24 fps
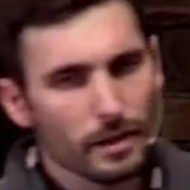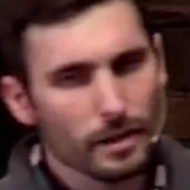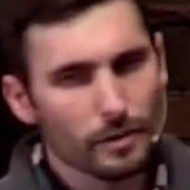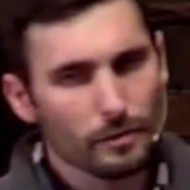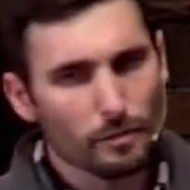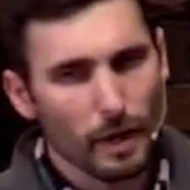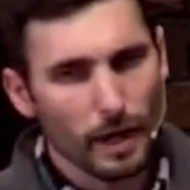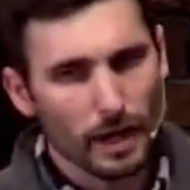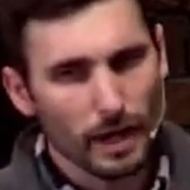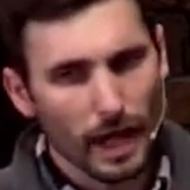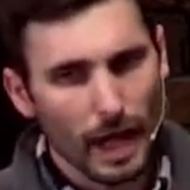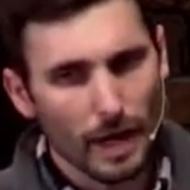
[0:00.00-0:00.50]
area
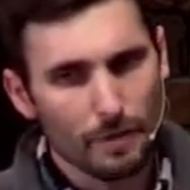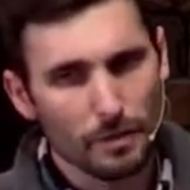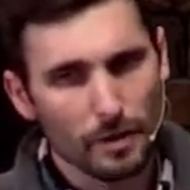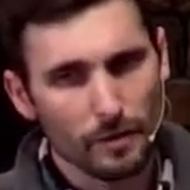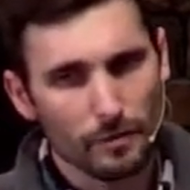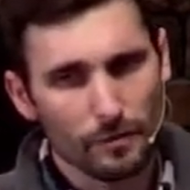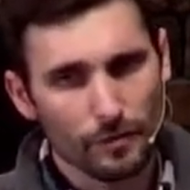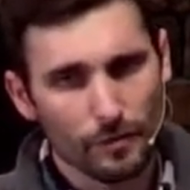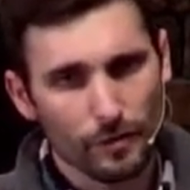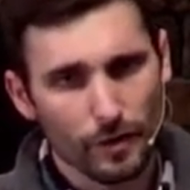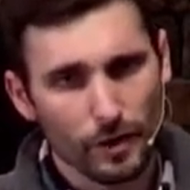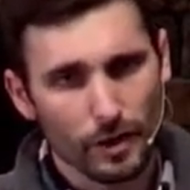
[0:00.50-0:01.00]
of my life
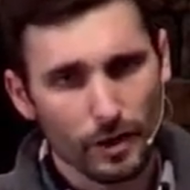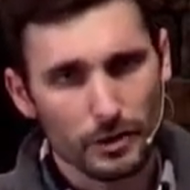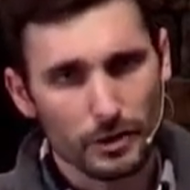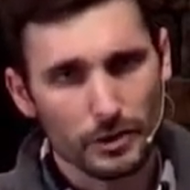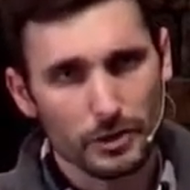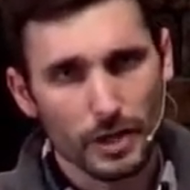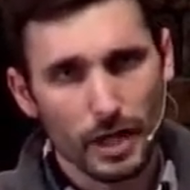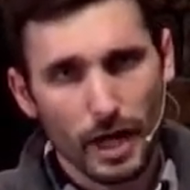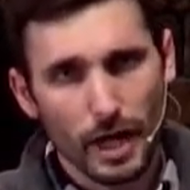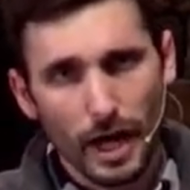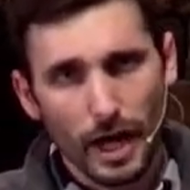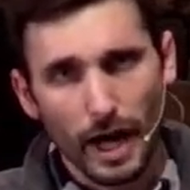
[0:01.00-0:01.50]
up
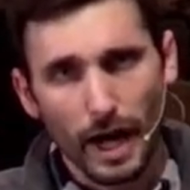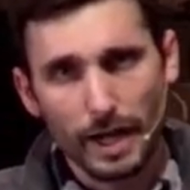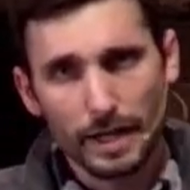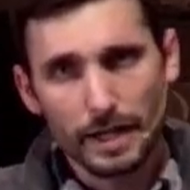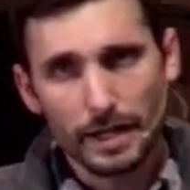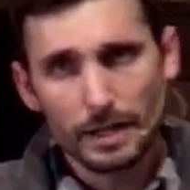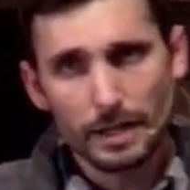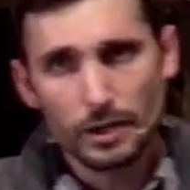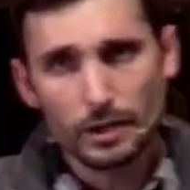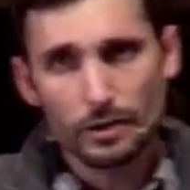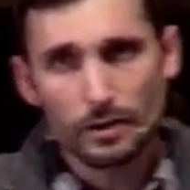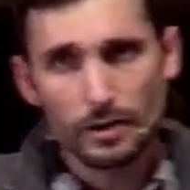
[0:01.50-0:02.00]
first. I
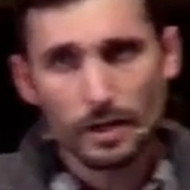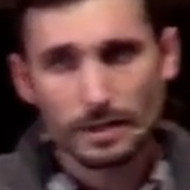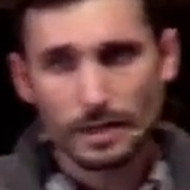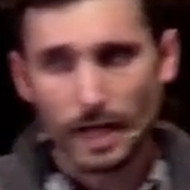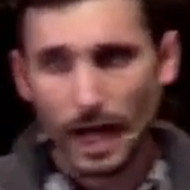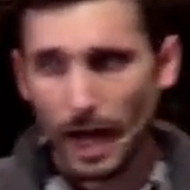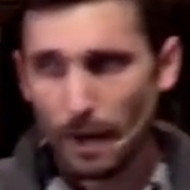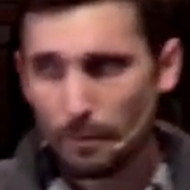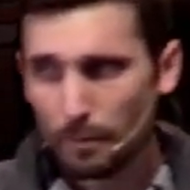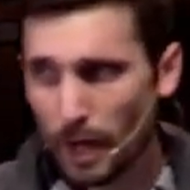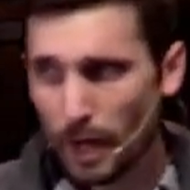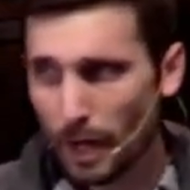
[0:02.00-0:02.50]
need to do
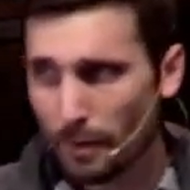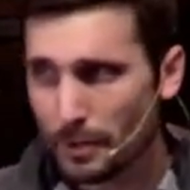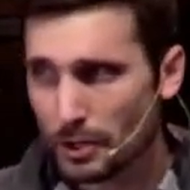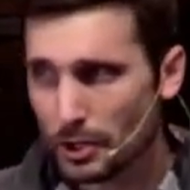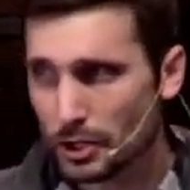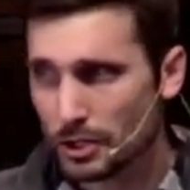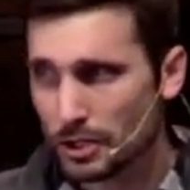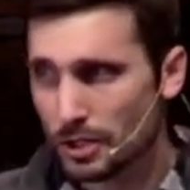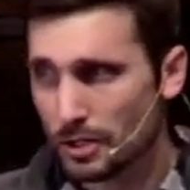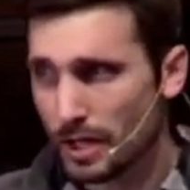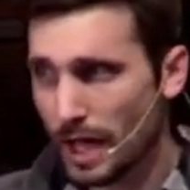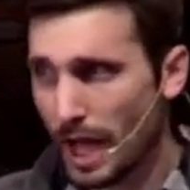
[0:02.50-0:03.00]
this. I probably
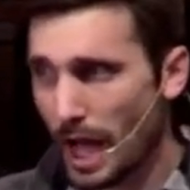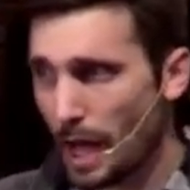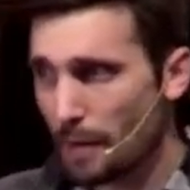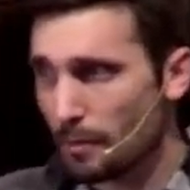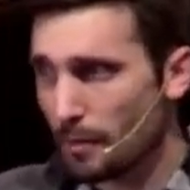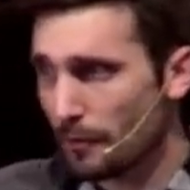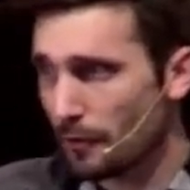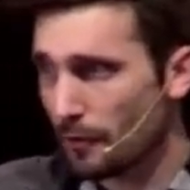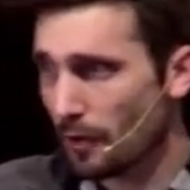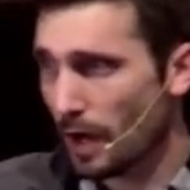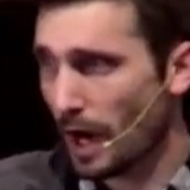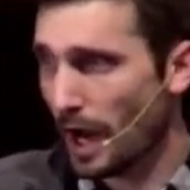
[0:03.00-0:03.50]
should do that
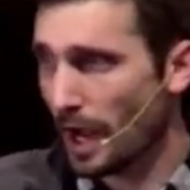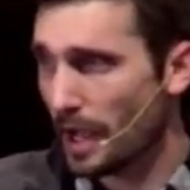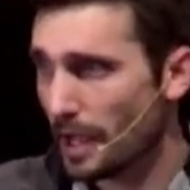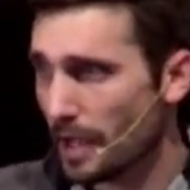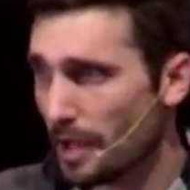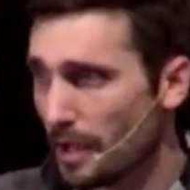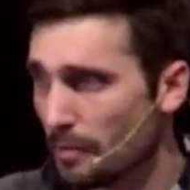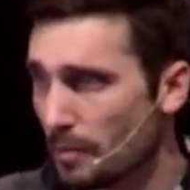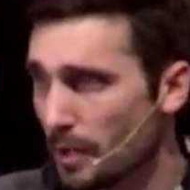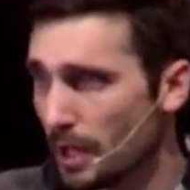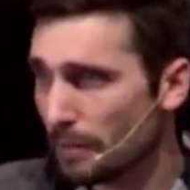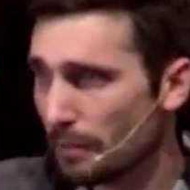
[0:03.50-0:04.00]
before I
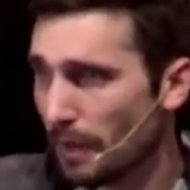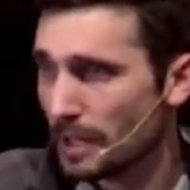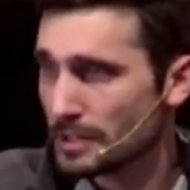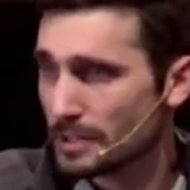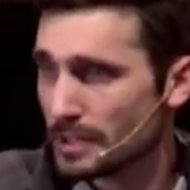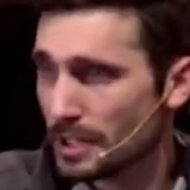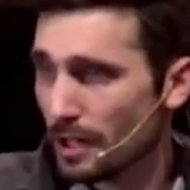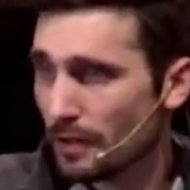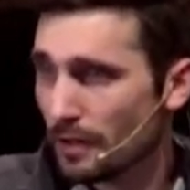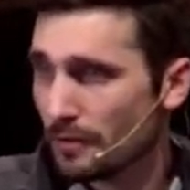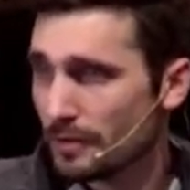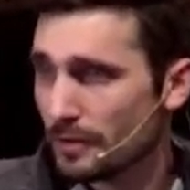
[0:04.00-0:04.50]
bring
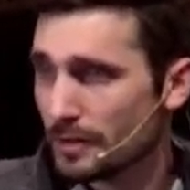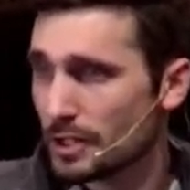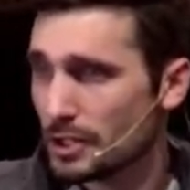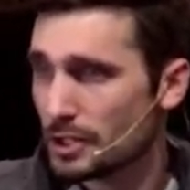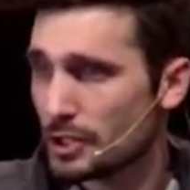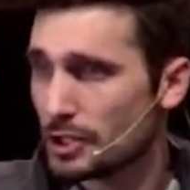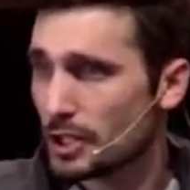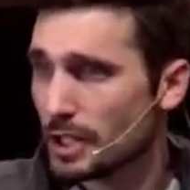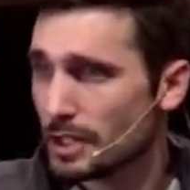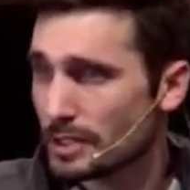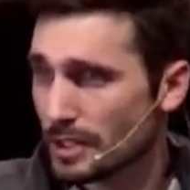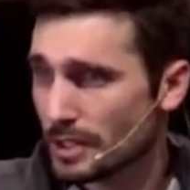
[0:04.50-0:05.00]
myself to
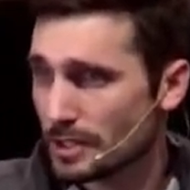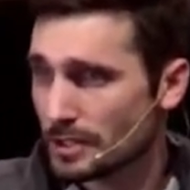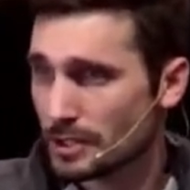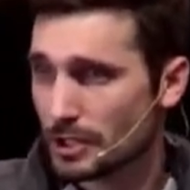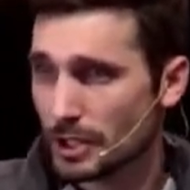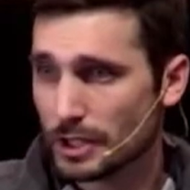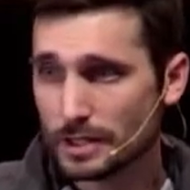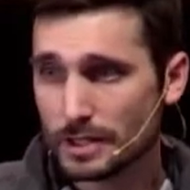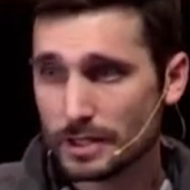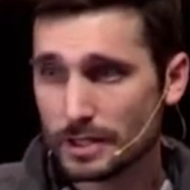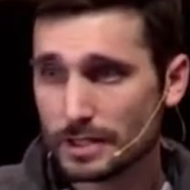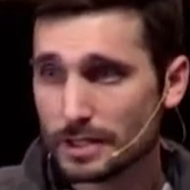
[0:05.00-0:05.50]
Jesus.
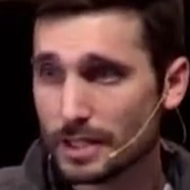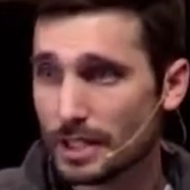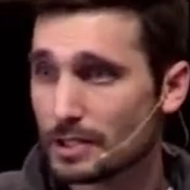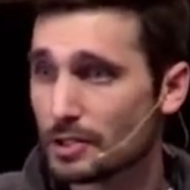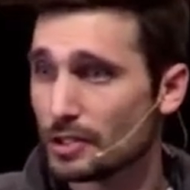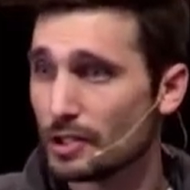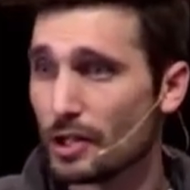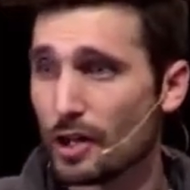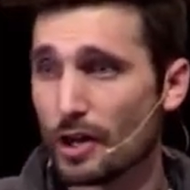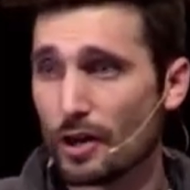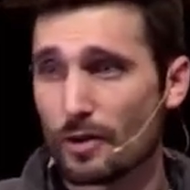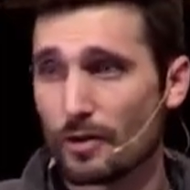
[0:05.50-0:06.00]
Jesus
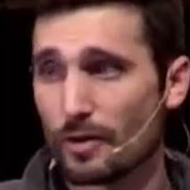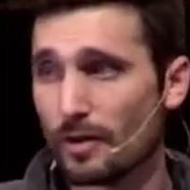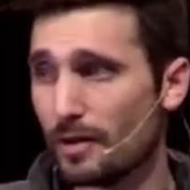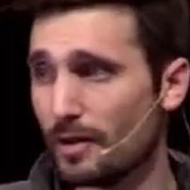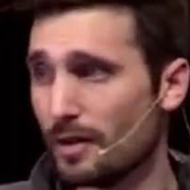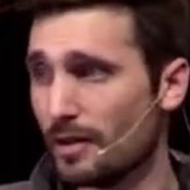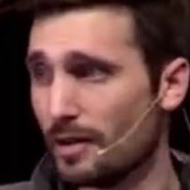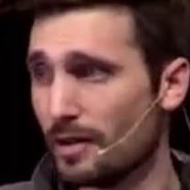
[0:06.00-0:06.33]
says, no.